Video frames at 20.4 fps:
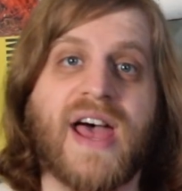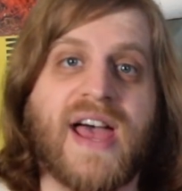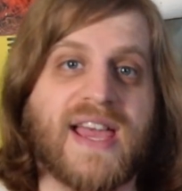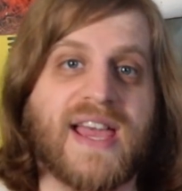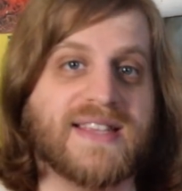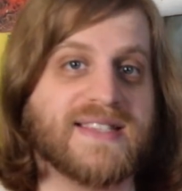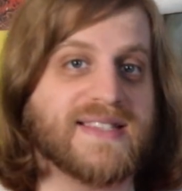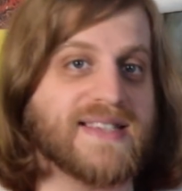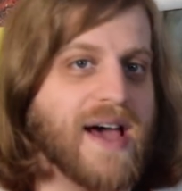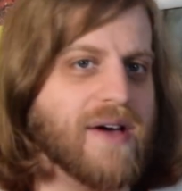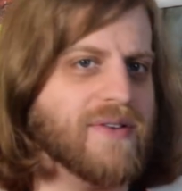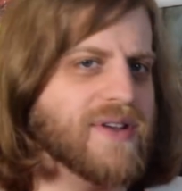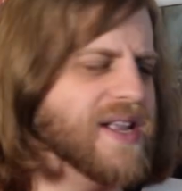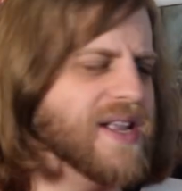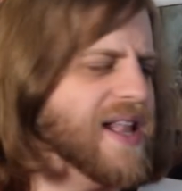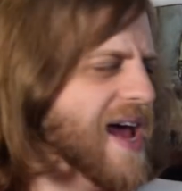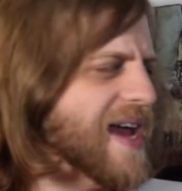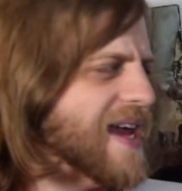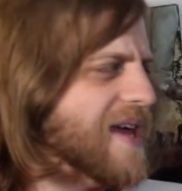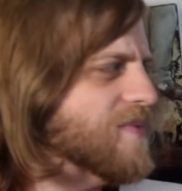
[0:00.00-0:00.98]
It sounded
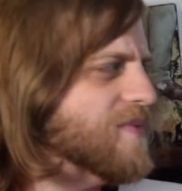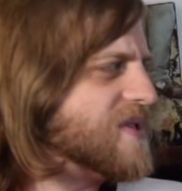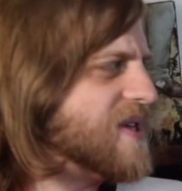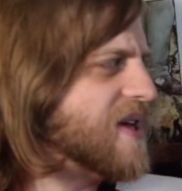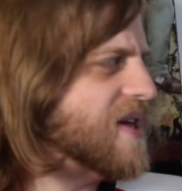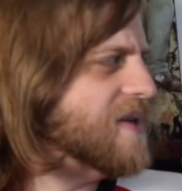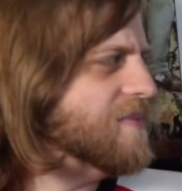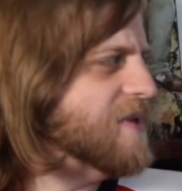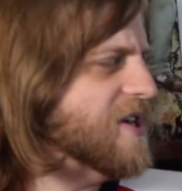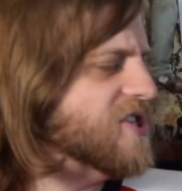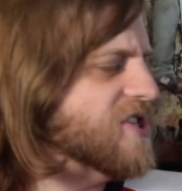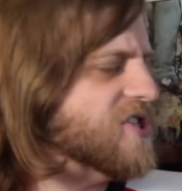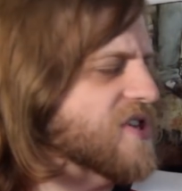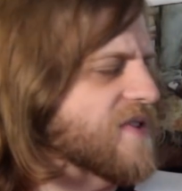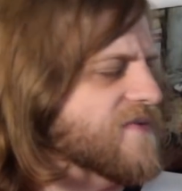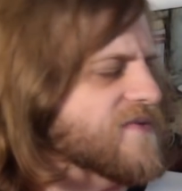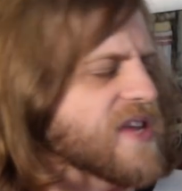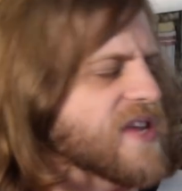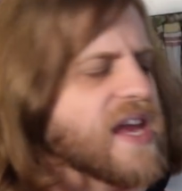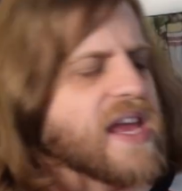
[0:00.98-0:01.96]
like it was going to be
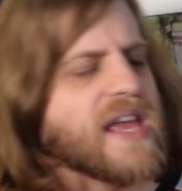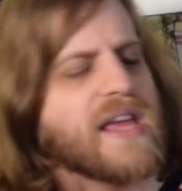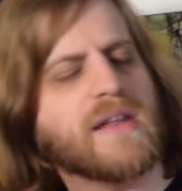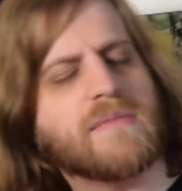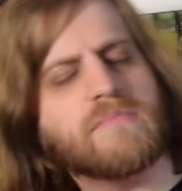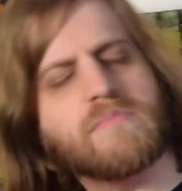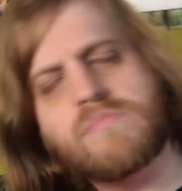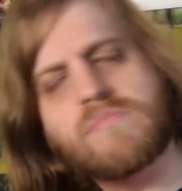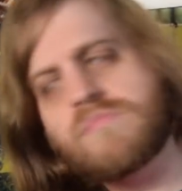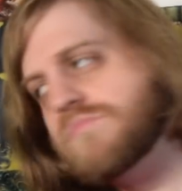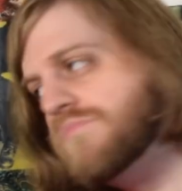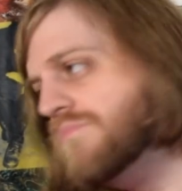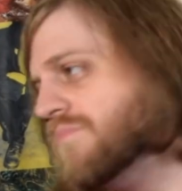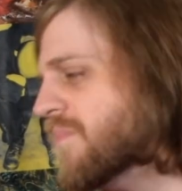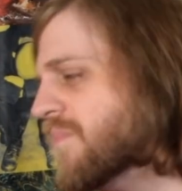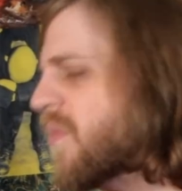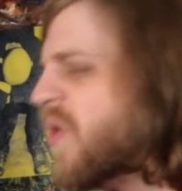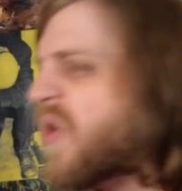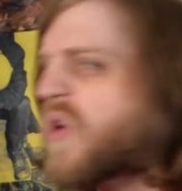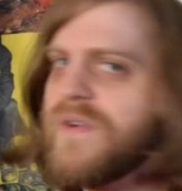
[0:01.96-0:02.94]
shifting in
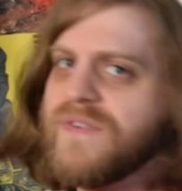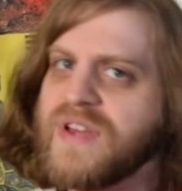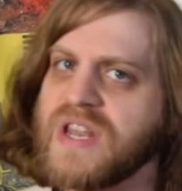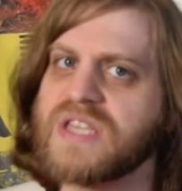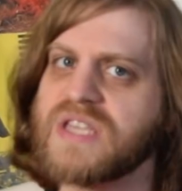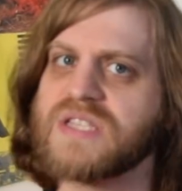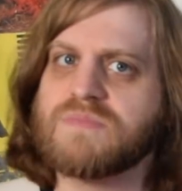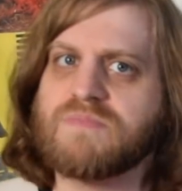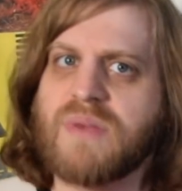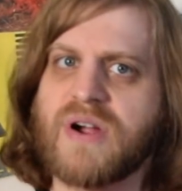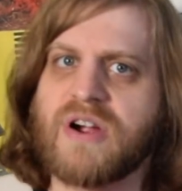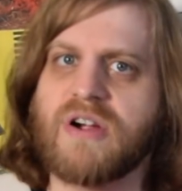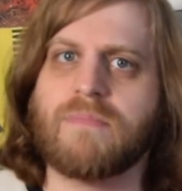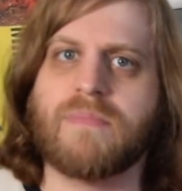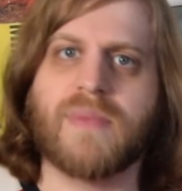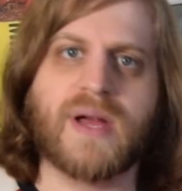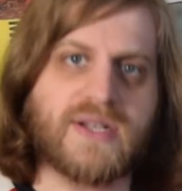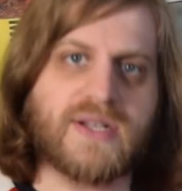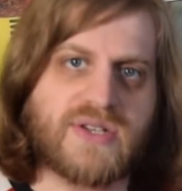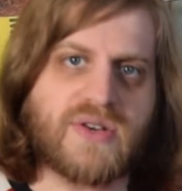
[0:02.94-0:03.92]
more of an
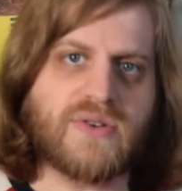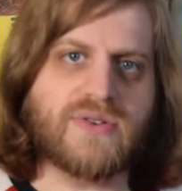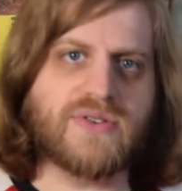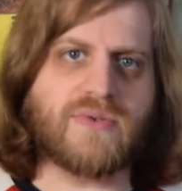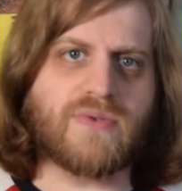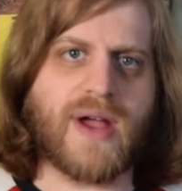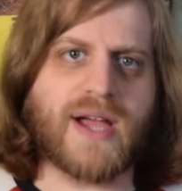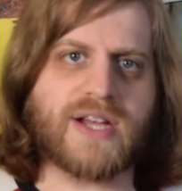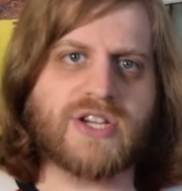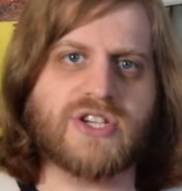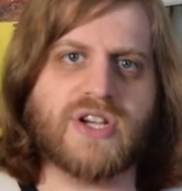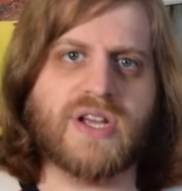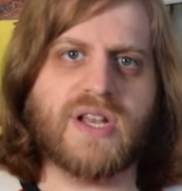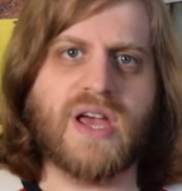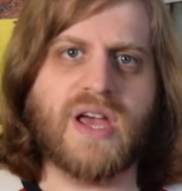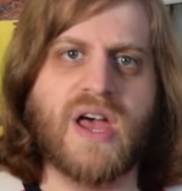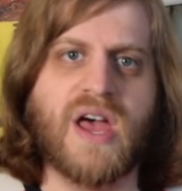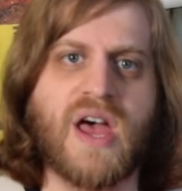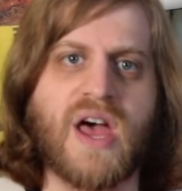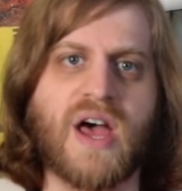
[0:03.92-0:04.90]
experimental direction,